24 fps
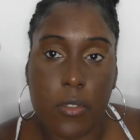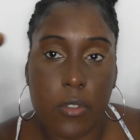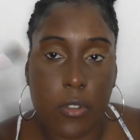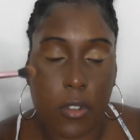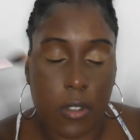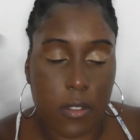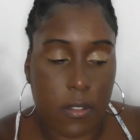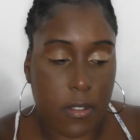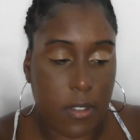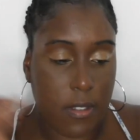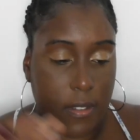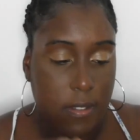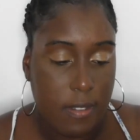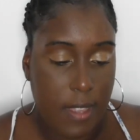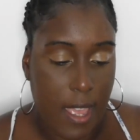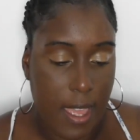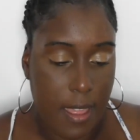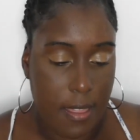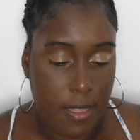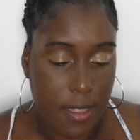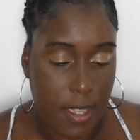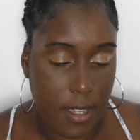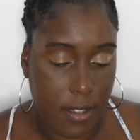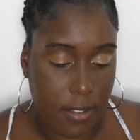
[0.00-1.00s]
just to
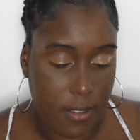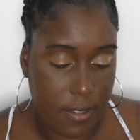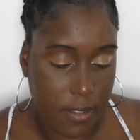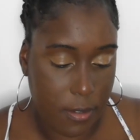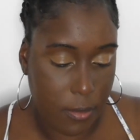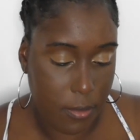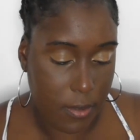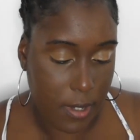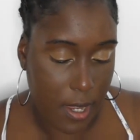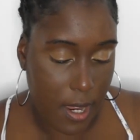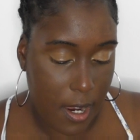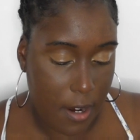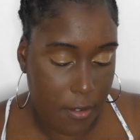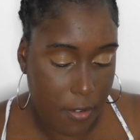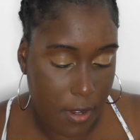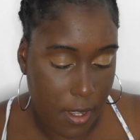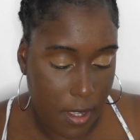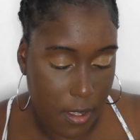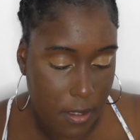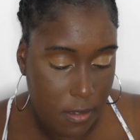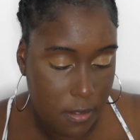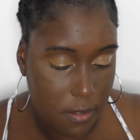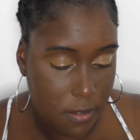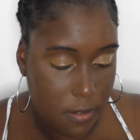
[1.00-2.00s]
set the concealed
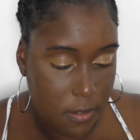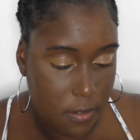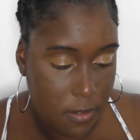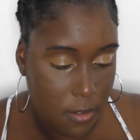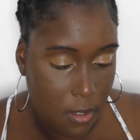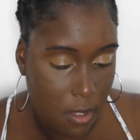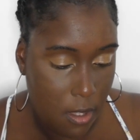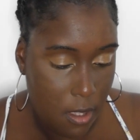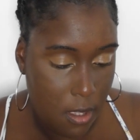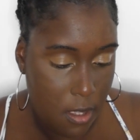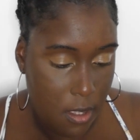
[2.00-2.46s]
areas.